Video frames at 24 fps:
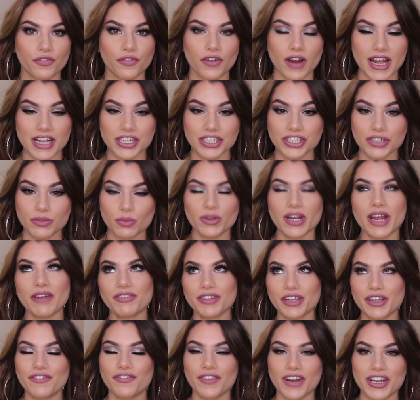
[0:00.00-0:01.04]
fresh, well not
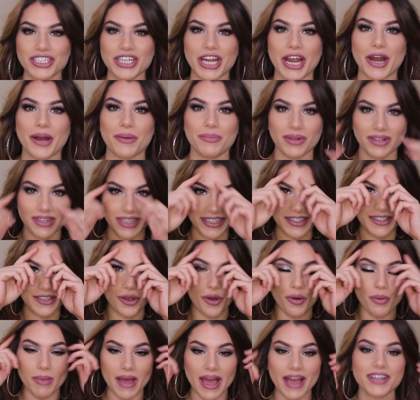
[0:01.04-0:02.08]
really fresh hair, but let's
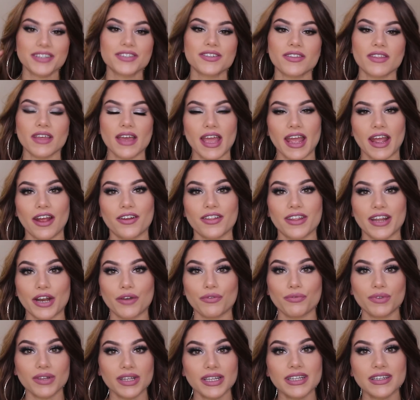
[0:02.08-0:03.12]
go back to the hair that I
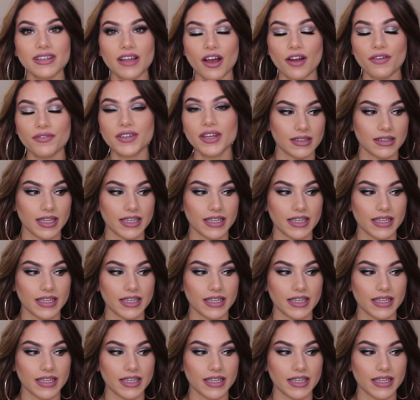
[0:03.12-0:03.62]
really loved.